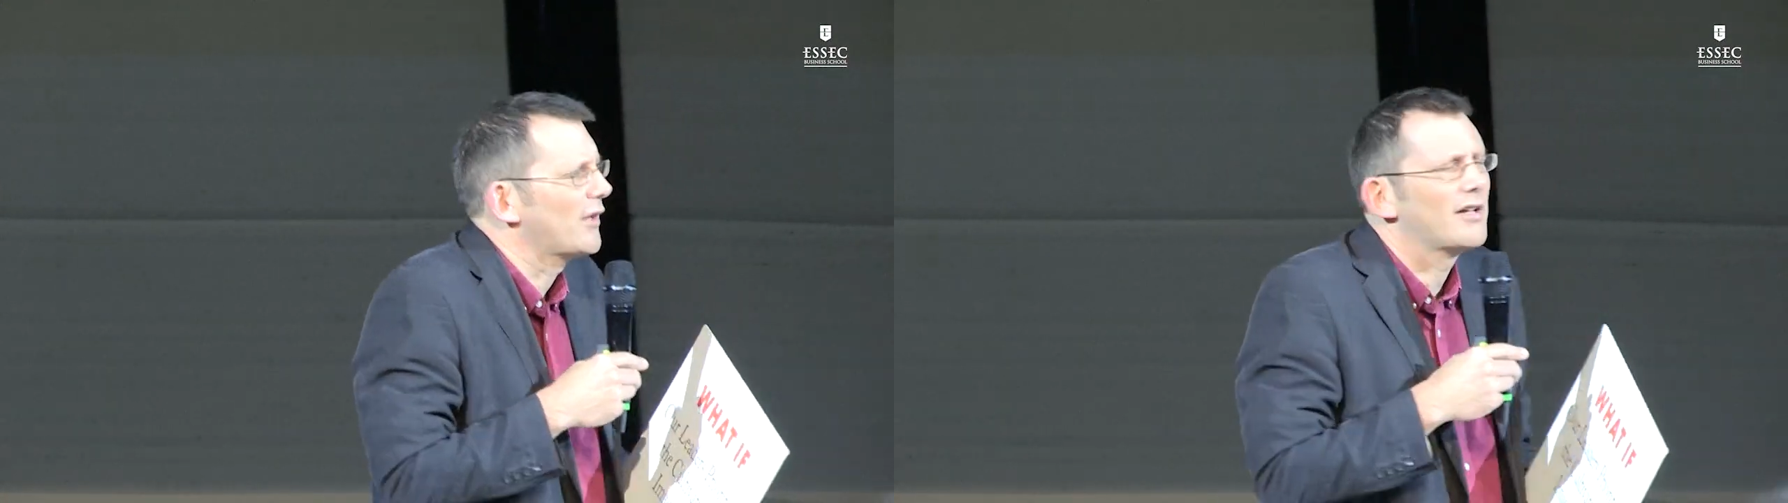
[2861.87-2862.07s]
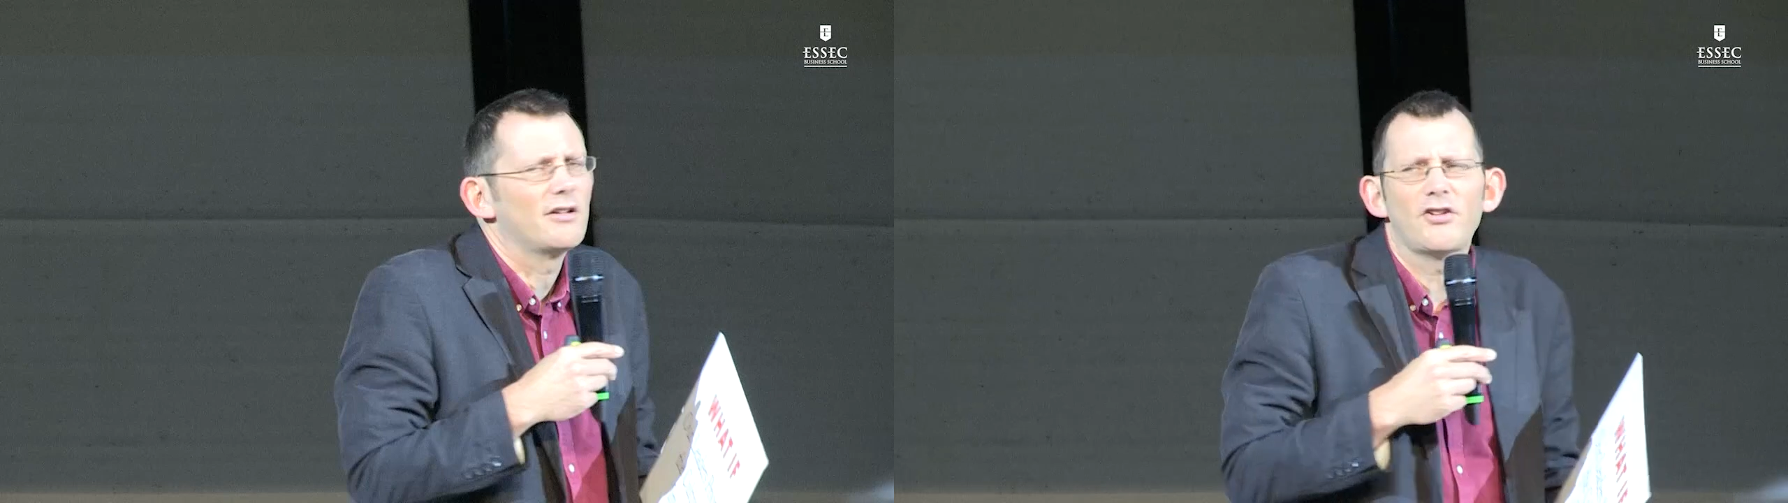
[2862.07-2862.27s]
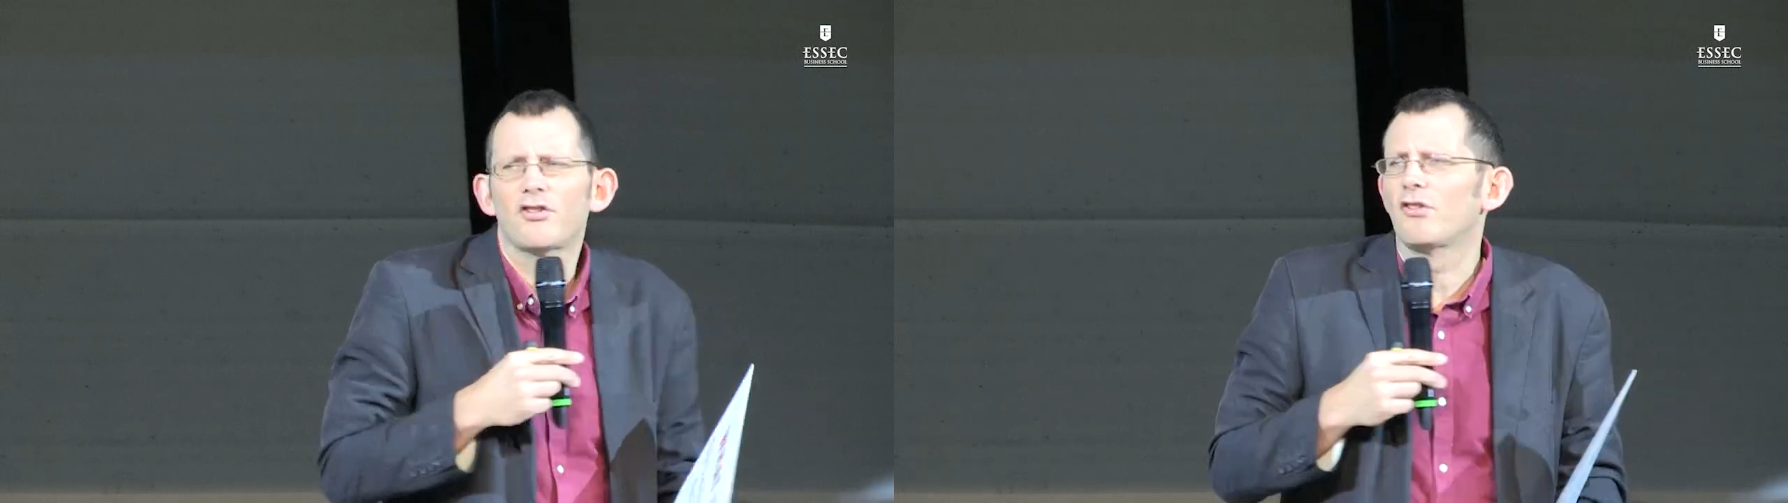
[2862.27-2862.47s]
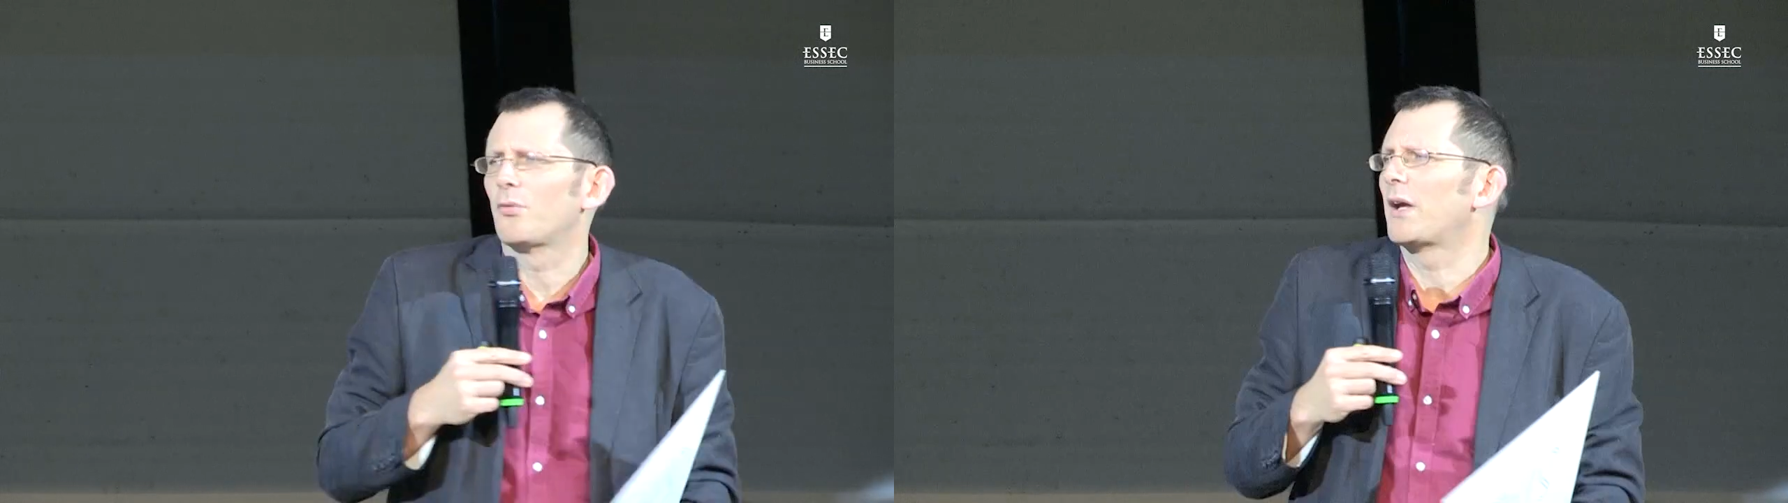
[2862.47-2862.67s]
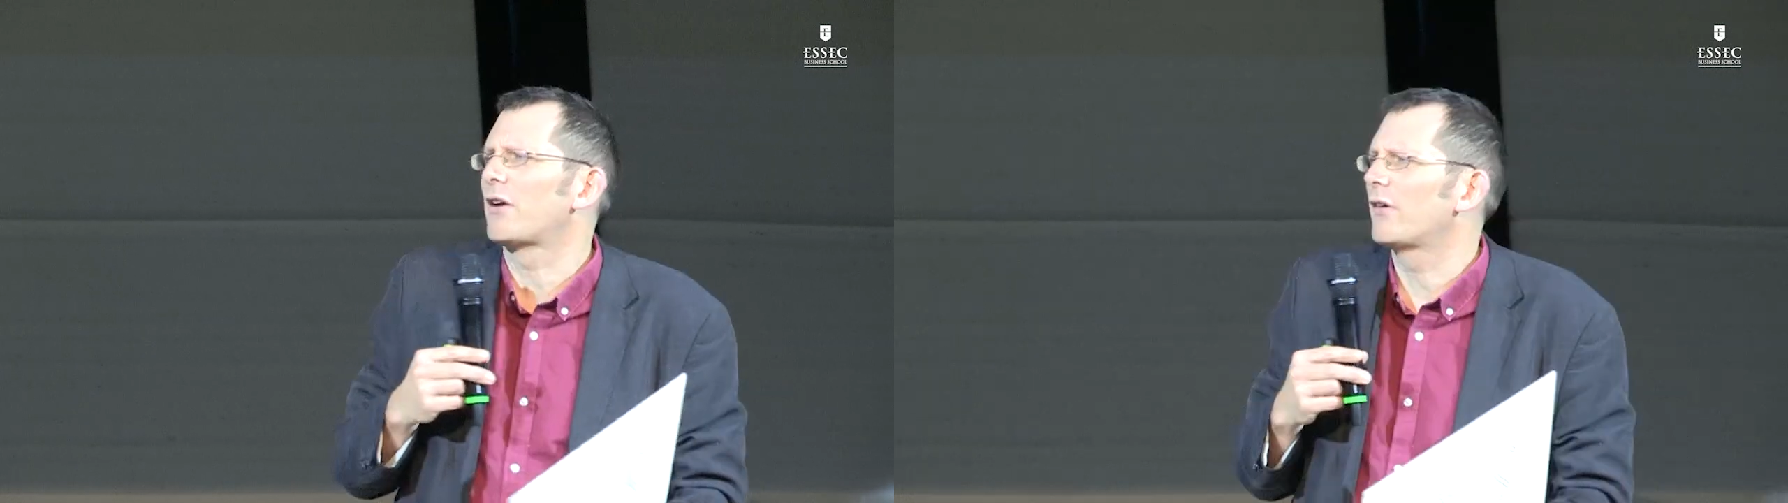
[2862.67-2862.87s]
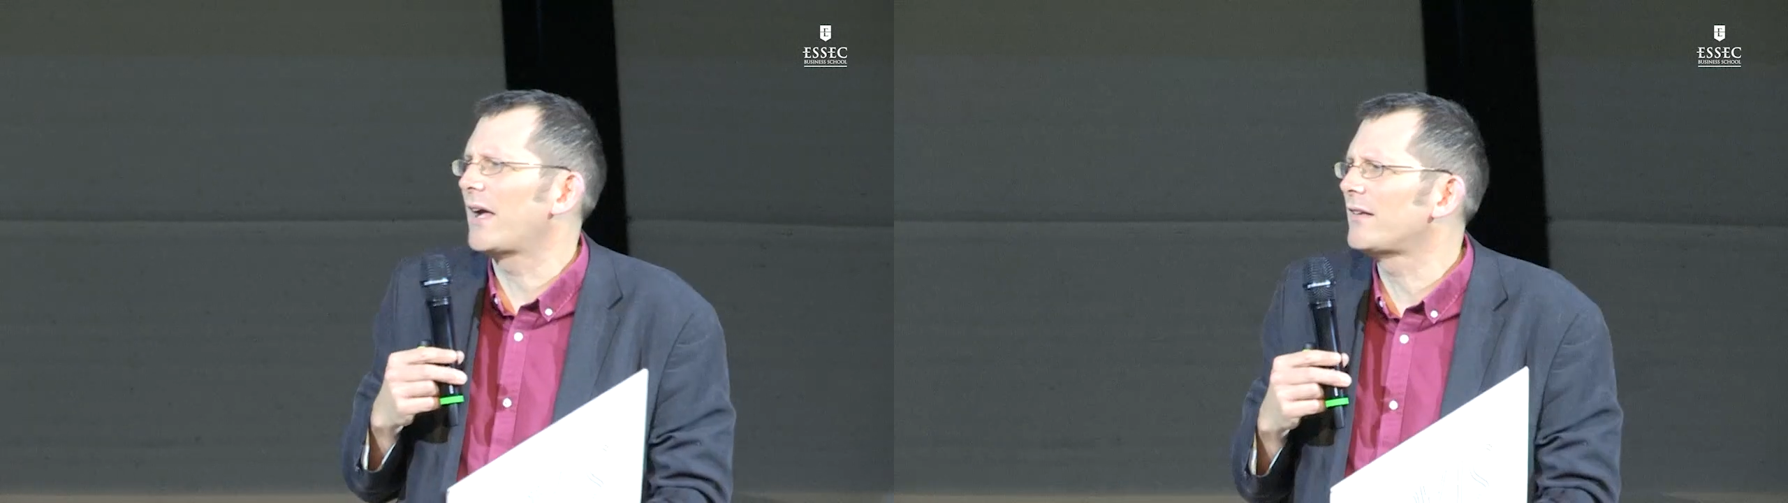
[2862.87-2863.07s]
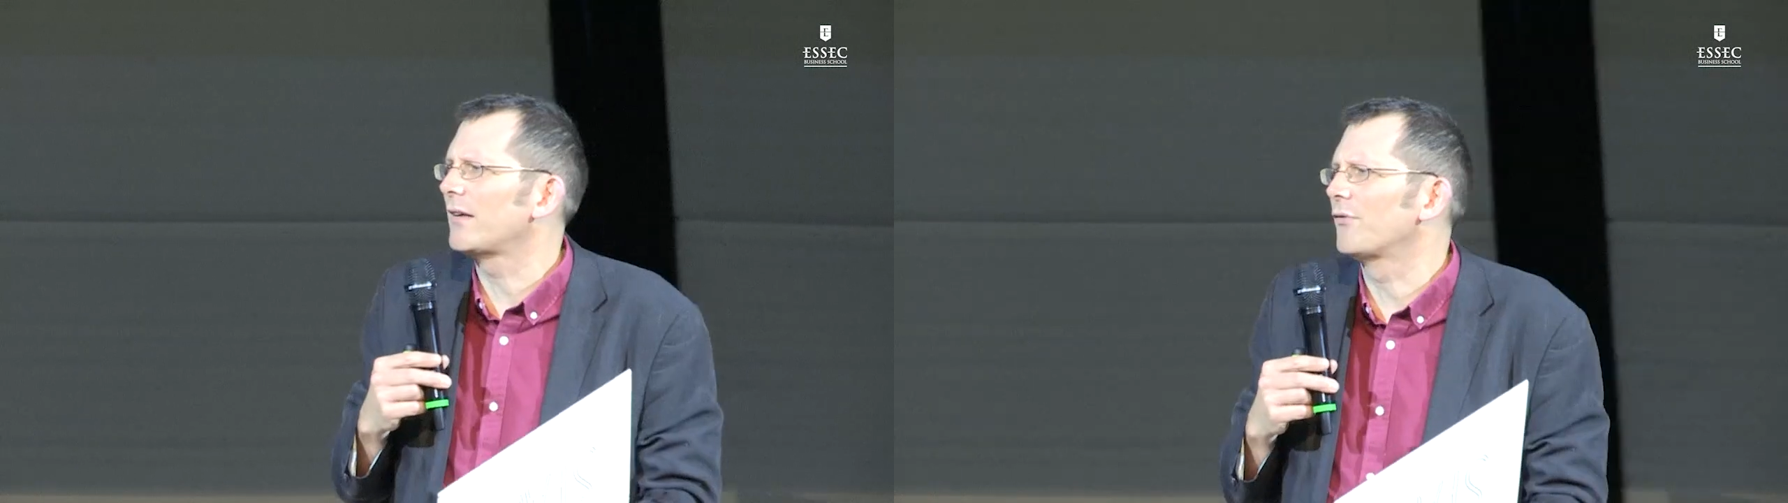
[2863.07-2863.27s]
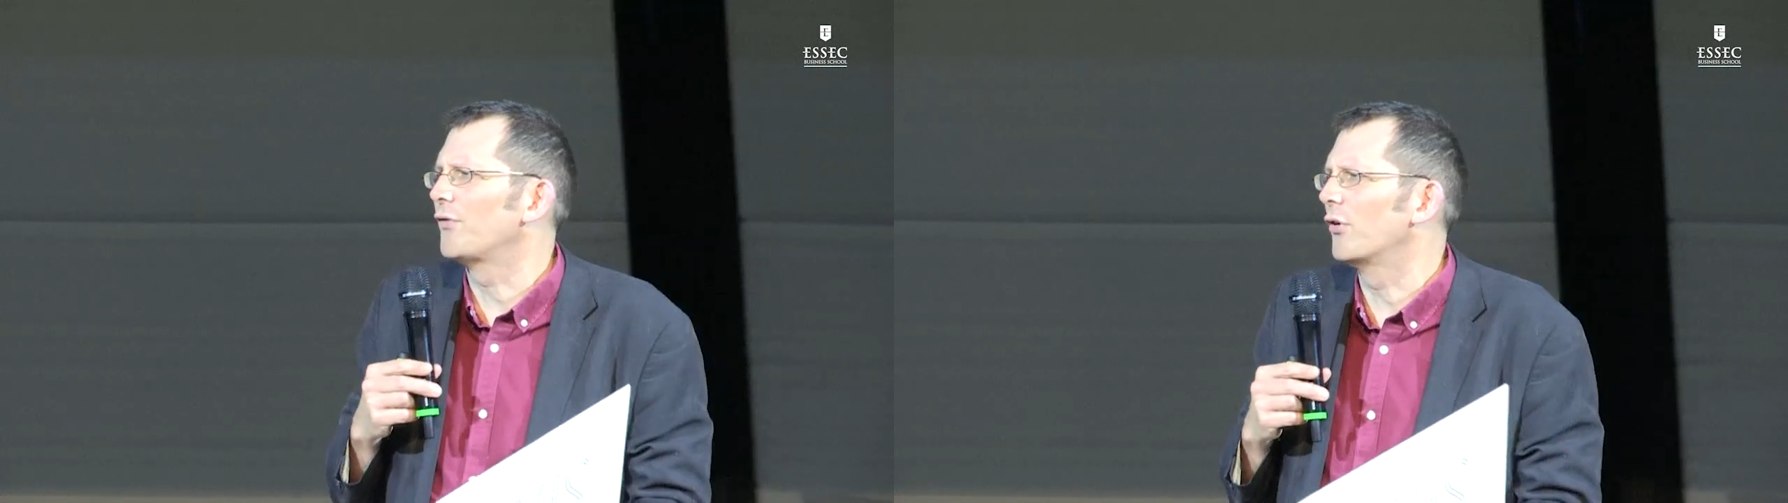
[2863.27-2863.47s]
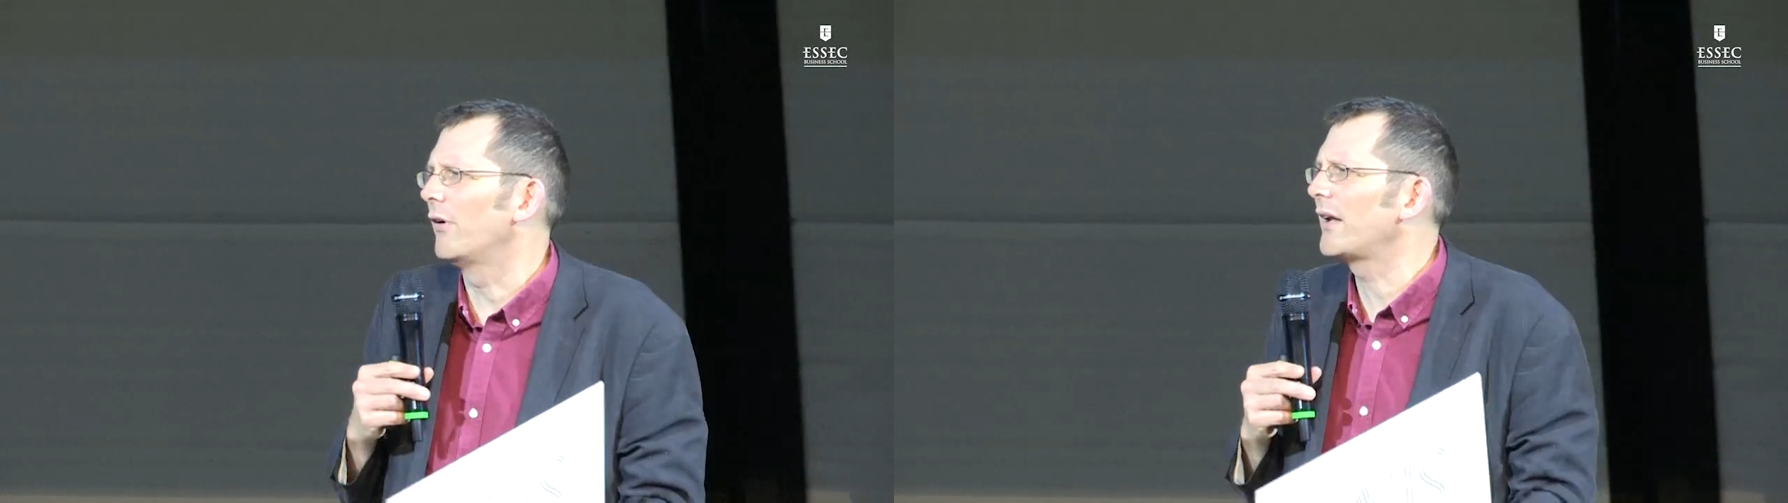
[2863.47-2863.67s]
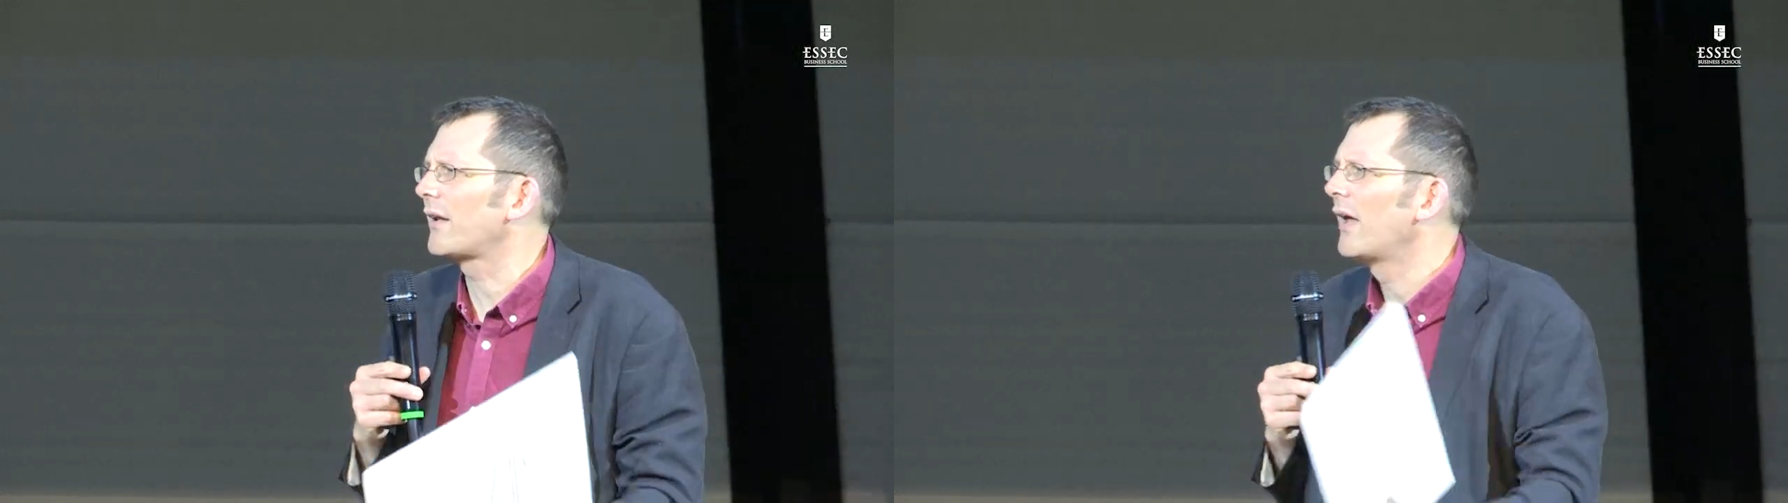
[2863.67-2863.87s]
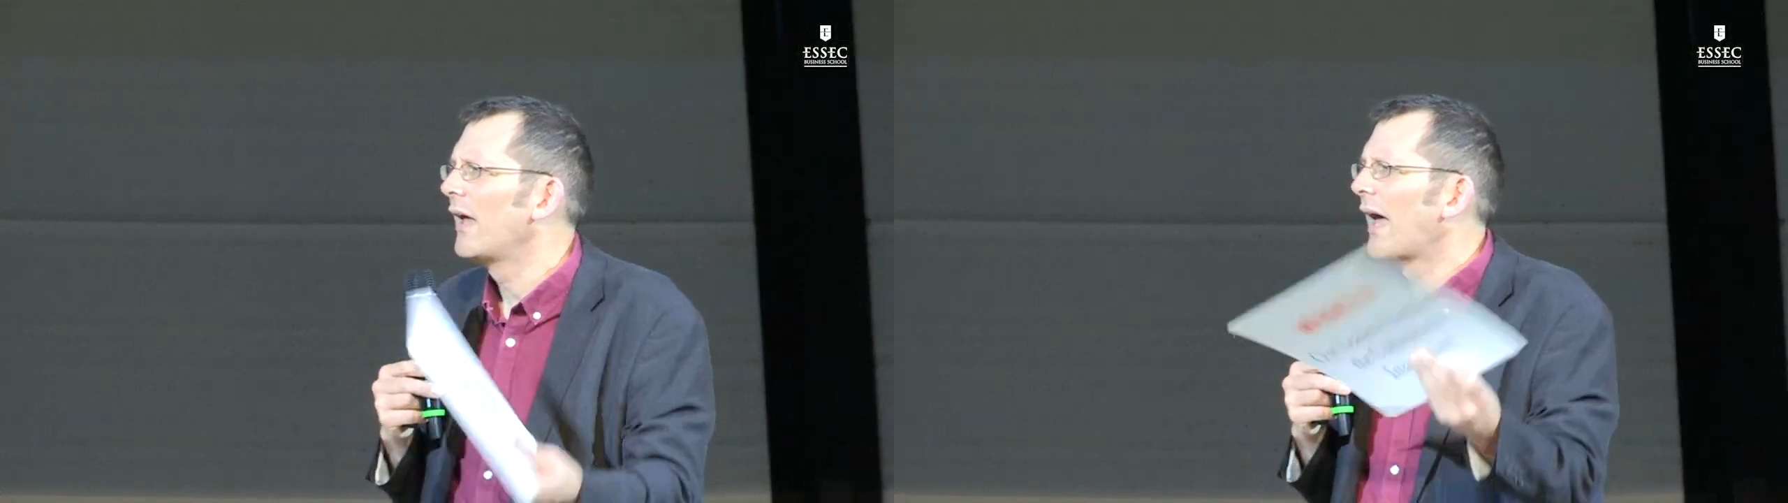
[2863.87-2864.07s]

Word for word: the conditions we're creating for it,